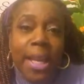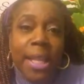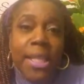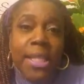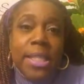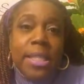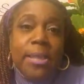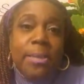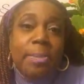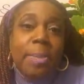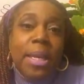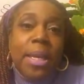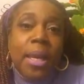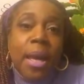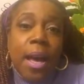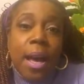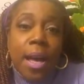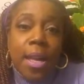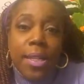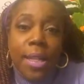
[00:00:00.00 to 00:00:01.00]
it's
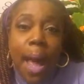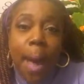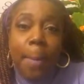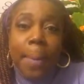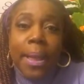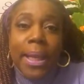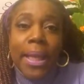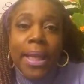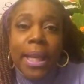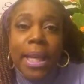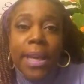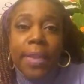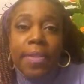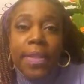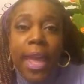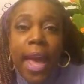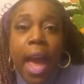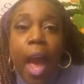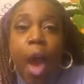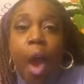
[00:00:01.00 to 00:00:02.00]
because I
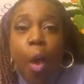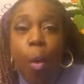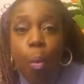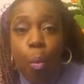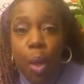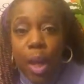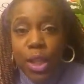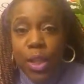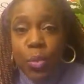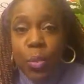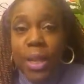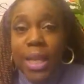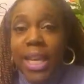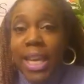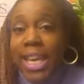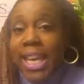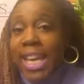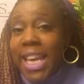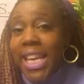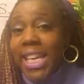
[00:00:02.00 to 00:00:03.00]
believe that once we
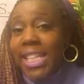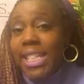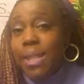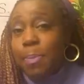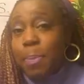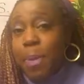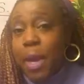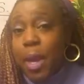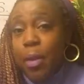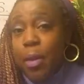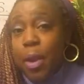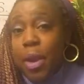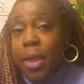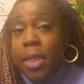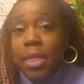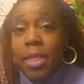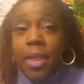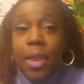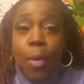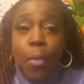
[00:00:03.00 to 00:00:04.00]
get in
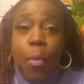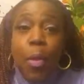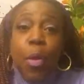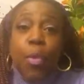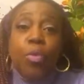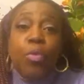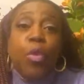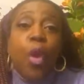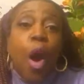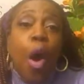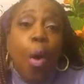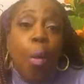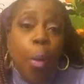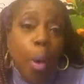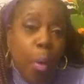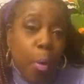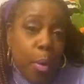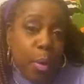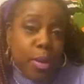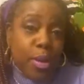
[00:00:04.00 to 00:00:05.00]
spirit, then we'll know
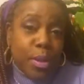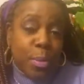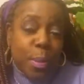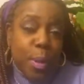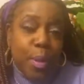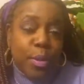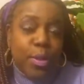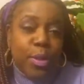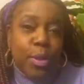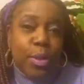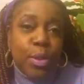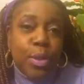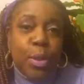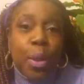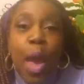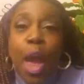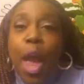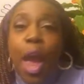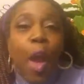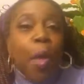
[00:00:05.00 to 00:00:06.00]
what we're supposed to
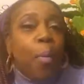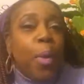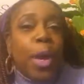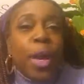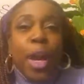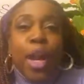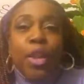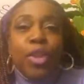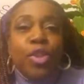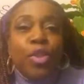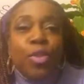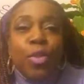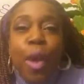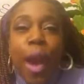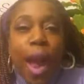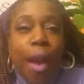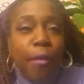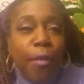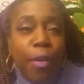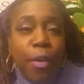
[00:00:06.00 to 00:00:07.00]
do and we can
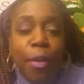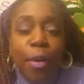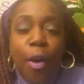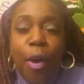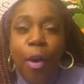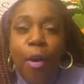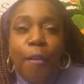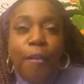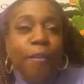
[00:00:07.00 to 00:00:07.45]
travel